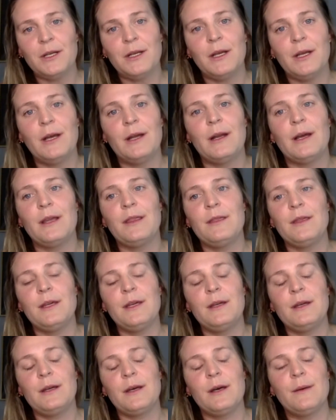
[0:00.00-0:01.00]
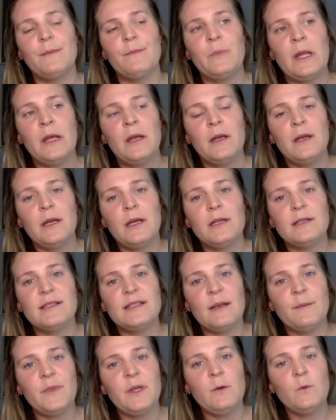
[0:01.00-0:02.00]
And I think it's
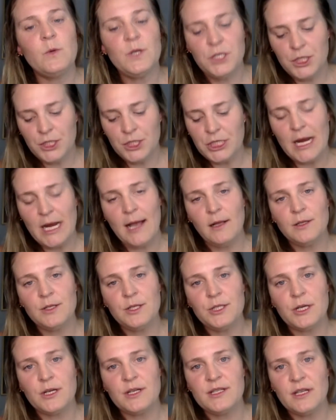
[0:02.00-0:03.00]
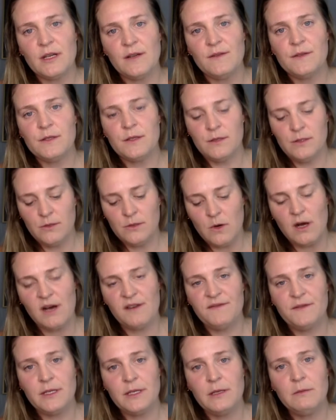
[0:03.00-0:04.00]
something we should challenge ourselves to do
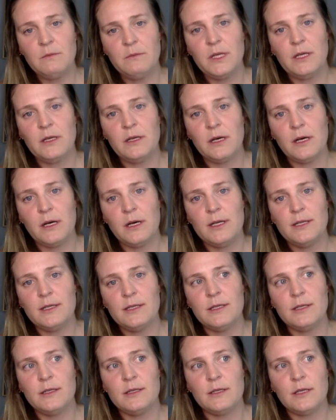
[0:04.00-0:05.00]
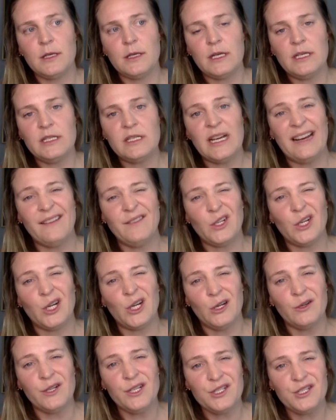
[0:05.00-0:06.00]
often because you need to have the
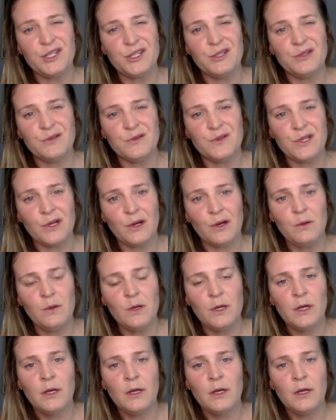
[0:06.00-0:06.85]
courage to do so.